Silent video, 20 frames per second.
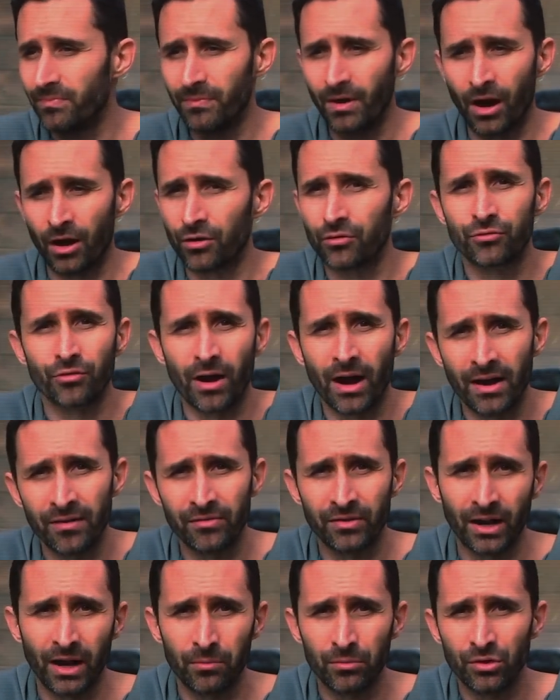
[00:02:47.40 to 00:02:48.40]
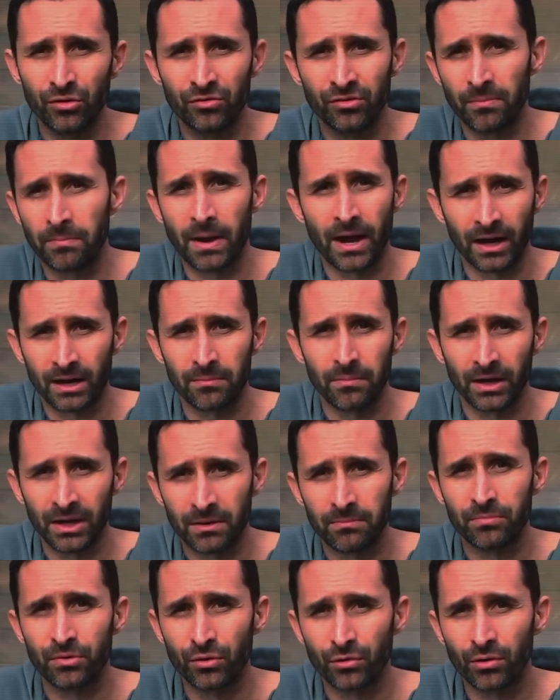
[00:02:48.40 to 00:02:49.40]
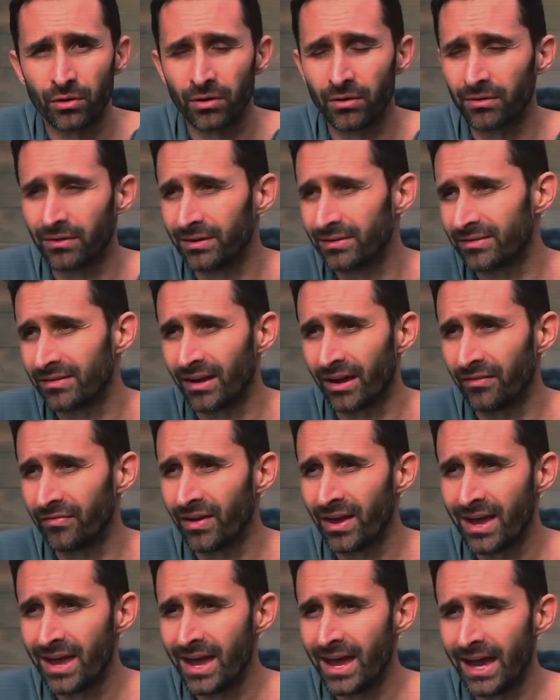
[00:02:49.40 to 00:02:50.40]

hard drives that I would use to back up my computer and stuff.